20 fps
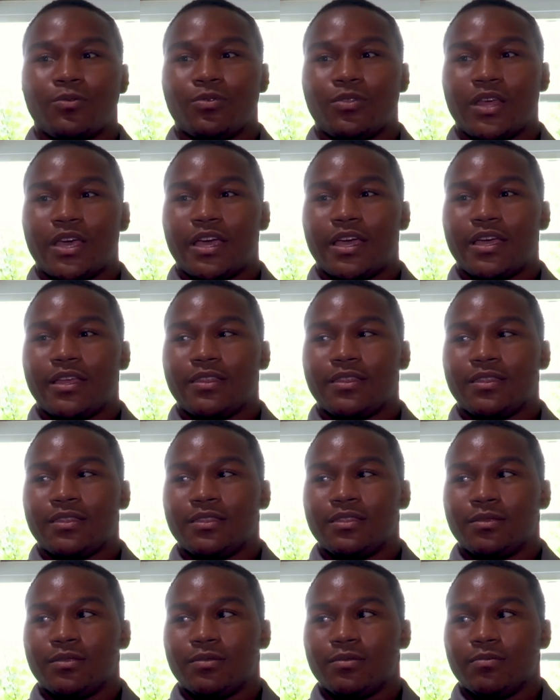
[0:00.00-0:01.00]
that
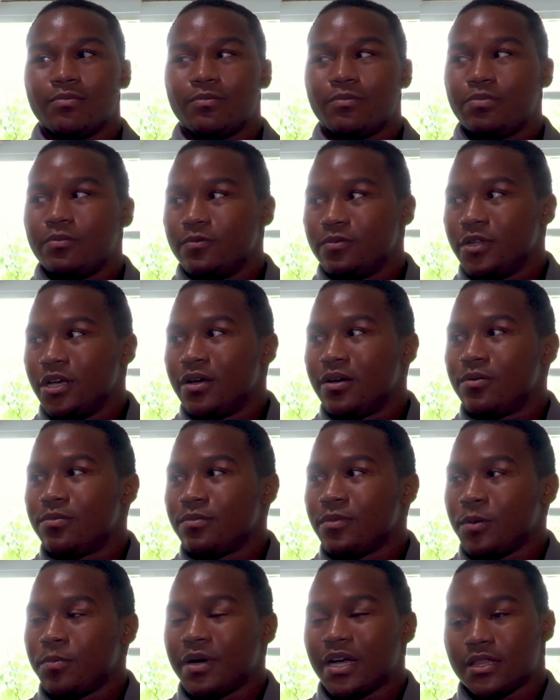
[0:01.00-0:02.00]

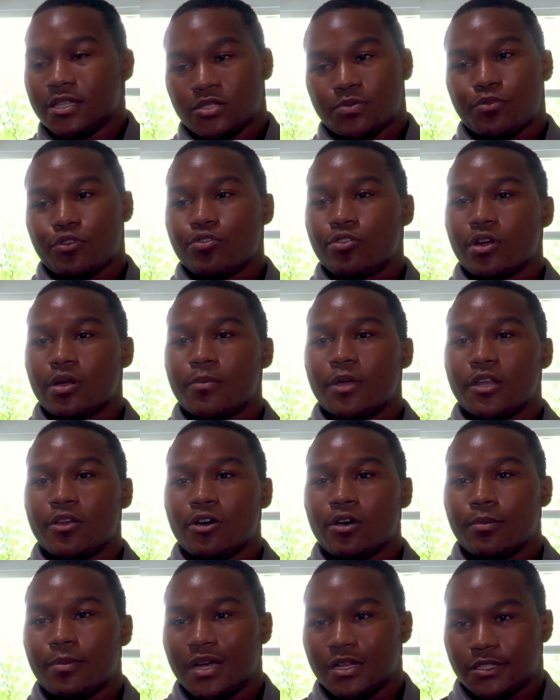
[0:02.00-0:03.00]
um, about this program at
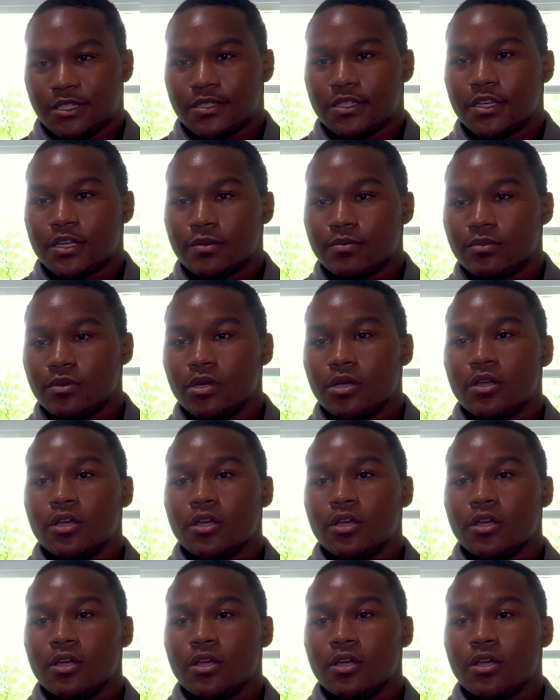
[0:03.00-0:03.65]
all, about STEM.